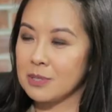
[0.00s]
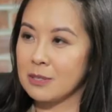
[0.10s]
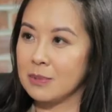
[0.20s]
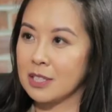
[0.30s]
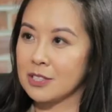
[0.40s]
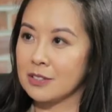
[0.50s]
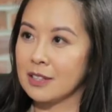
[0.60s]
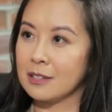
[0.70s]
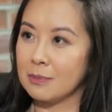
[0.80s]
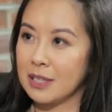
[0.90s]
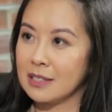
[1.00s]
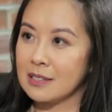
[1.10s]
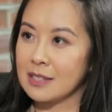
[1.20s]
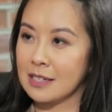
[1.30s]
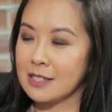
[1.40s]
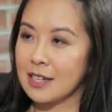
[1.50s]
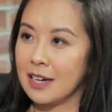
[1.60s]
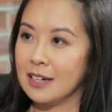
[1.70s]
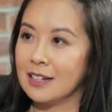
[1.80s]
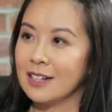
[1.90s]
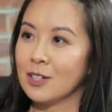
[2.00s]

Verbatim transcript: is to make sure that the money is set aside